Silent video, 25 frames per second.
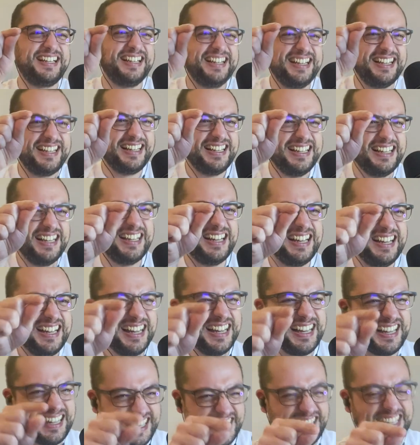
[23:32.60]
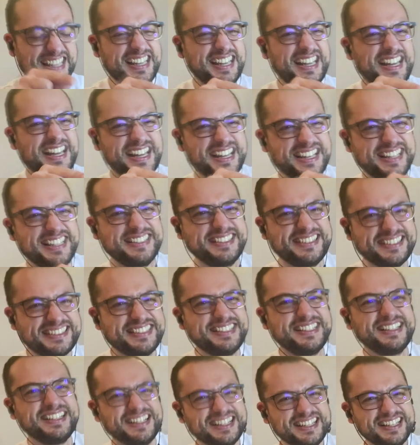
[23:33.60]
See? Someone
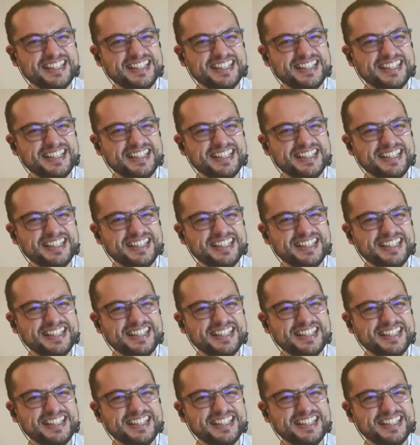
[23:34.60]
caught it.